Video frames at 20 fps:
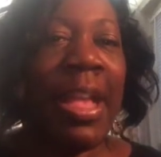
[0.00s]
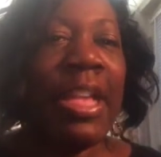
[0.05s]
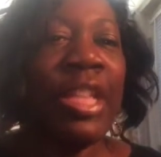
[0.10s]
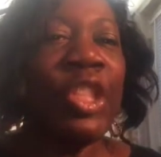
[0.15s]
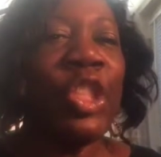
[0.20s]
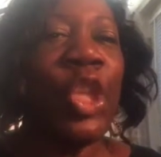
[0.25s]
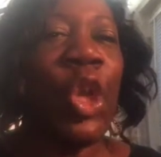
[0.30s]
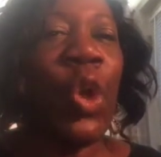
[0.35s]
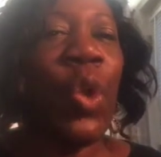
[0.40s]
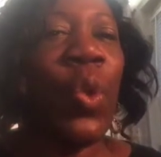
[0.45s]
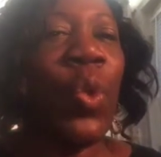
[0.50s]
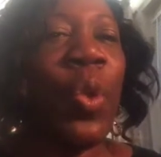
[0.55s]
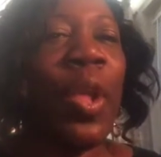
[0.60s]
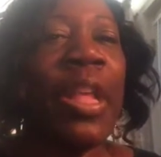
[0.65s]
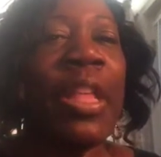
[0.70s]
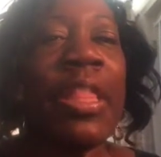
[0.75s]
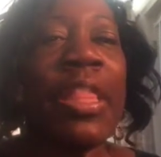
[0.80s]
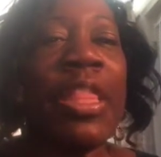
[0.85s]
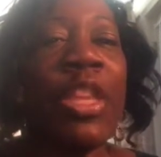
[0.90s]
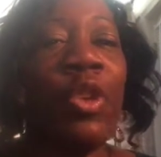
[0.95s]
So
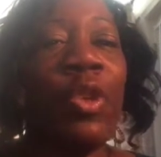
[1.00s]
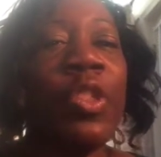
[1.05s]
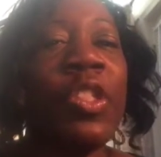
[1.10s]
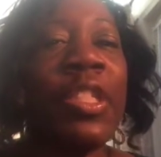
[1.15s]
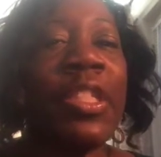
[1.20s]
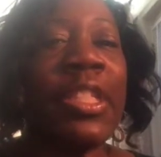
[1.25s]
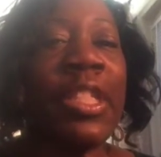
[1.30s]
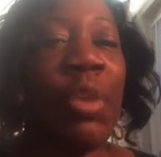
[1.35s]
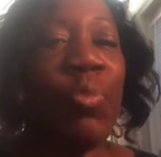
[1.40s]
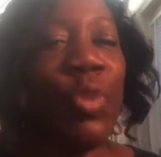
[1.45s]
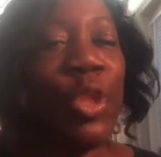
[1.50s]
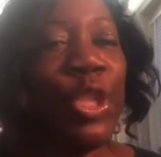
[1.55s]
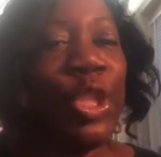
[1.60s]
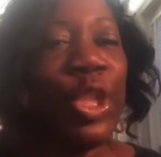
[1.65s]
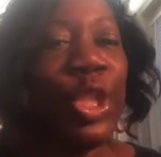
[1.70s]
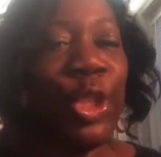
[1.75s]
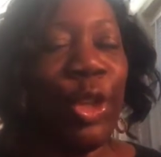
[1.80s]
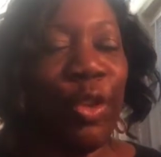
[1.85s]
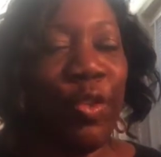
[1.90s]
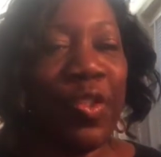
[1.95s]
those are some of the
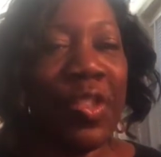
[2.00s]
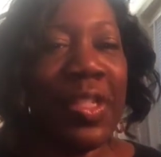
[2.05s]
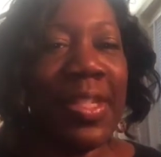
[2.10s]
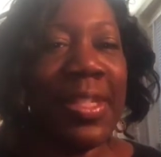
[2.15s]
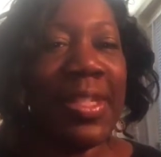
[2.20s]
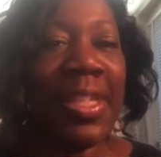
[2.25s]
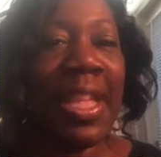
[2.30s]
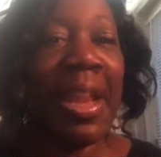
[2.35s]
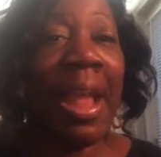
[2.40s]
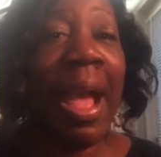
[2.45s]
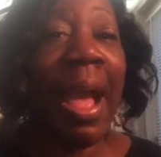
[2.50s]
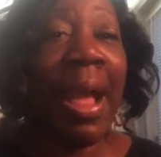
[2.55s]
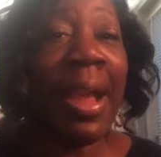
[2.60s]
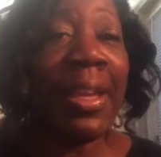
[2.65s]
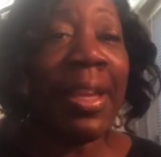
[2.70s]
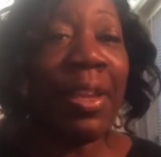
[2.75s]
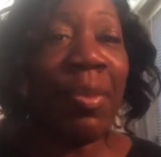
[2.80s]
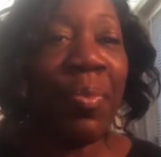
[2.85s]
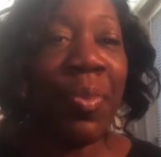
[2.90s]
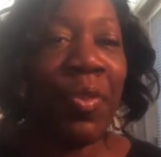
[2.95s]
services that I
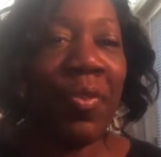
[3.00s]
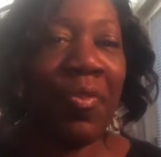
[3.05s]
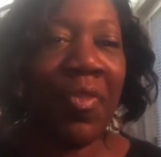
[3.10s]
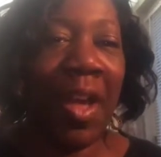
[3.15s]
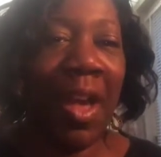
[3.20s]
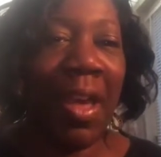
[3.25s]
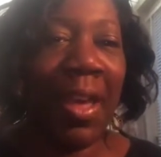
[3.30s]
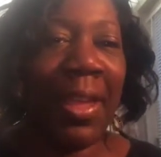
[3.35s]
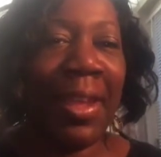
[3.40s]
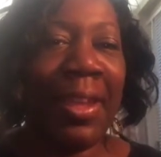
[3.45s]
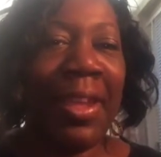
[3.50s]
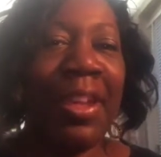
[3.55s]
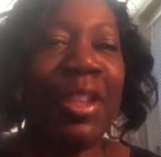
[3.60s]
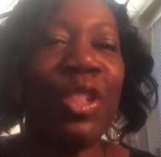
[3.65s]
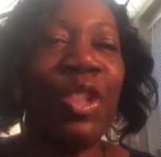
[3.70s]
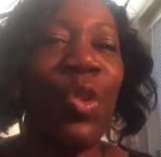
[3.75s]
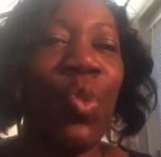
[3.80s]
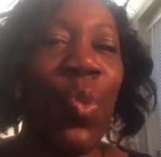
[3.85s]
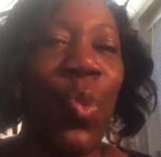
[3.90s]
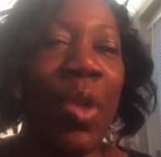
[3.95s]
can provide
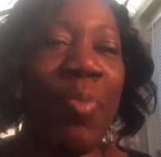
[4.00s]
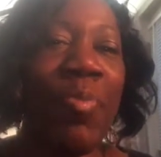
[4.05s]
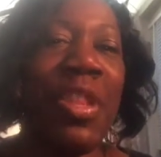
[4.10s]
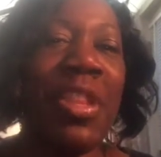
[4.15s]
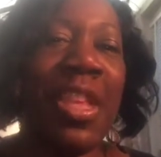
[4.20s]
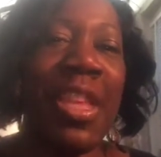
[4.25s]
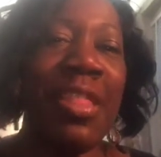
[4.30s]
to women